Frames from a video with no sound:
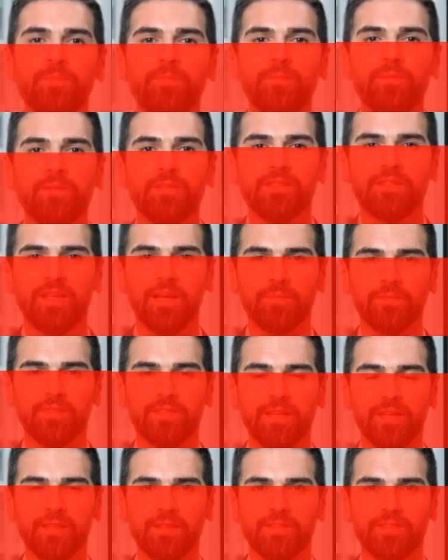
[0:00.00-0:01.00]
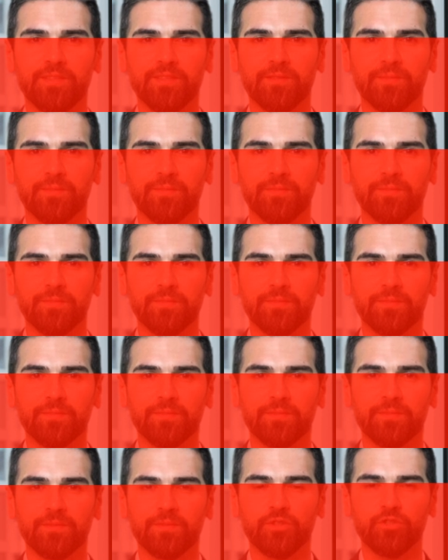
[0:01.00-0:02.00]
Step 6.
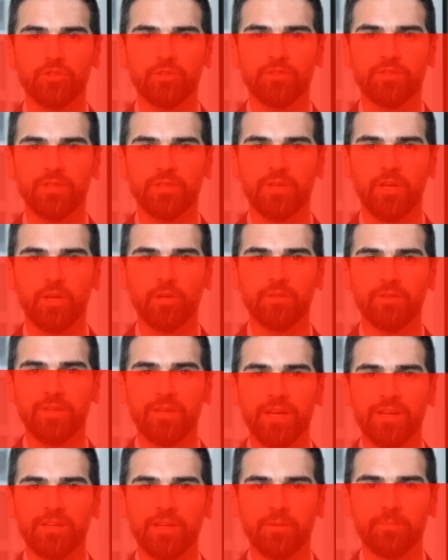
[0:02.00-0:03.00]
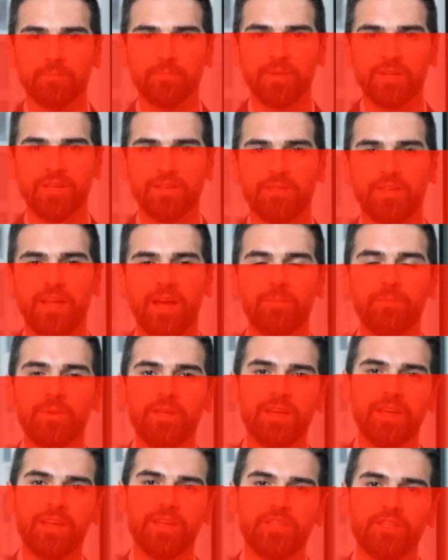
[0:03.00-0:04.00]
Choose a loan and complete the
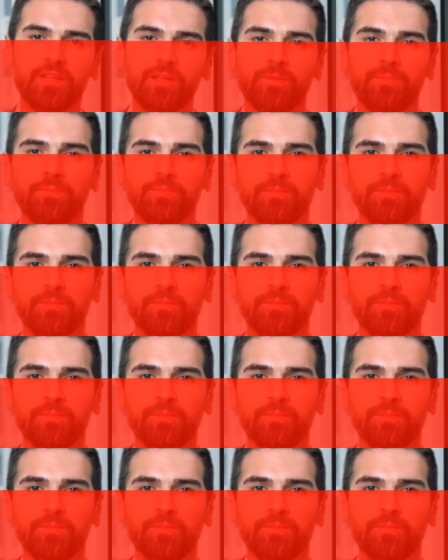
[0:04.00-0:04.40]
application.